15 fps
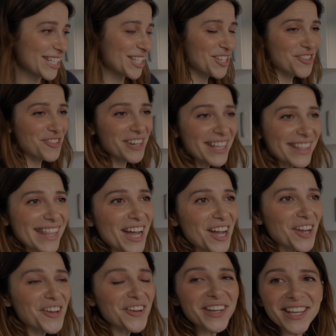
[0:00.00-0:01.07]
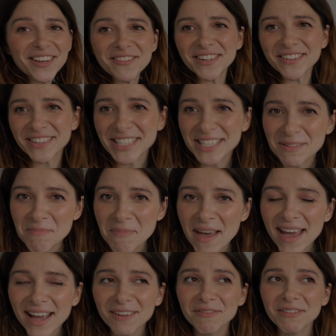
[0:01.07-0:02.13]
Treat that cookie with
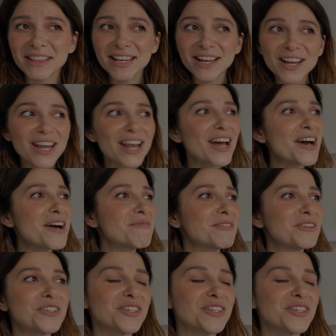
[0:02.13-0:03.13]
respect, with love, with